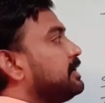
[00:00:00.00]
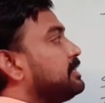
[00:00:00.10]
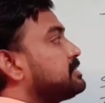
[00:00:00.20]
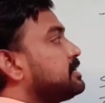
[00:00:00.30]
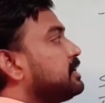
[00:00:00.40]

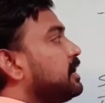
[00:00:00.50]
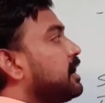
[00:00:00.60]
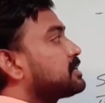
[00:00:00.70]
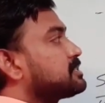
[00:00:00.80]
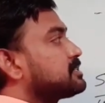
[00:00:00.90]
They said the
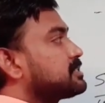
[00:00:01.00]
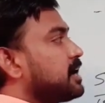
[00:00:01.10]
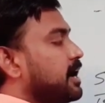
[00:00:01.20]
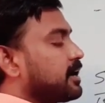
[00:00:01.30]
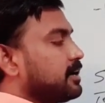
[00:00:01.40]
largest
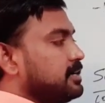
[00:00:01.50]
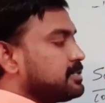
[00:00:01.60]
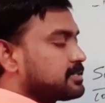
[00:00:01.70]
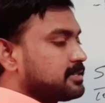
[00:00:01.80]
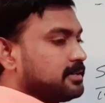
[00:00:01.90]
angle
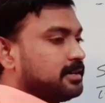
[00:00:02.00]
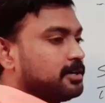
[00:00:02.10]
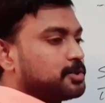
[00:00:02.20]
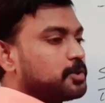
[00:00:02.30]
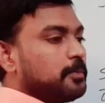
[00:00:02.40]
is
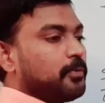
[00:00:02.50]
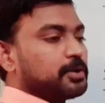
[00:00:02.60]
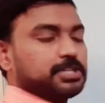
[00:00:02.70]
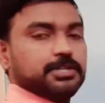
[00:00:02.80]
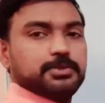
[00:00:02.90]
2
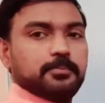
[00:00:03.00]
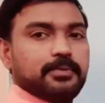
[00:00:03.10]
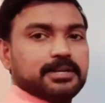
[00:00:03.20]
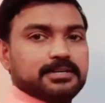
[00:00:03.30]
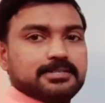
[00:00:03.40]
portion. 2
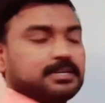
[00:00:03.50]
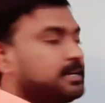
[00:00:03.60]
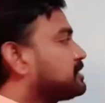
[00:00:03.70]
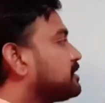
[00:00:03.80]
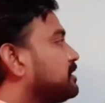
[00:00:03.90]
part is
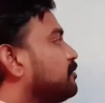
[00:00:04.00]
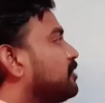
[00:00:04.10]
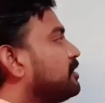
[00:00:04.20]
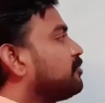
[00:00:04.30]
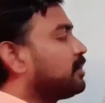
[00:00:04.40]
greater than
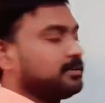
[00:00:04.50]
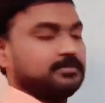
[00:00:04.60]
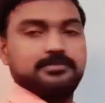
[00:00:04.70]
1.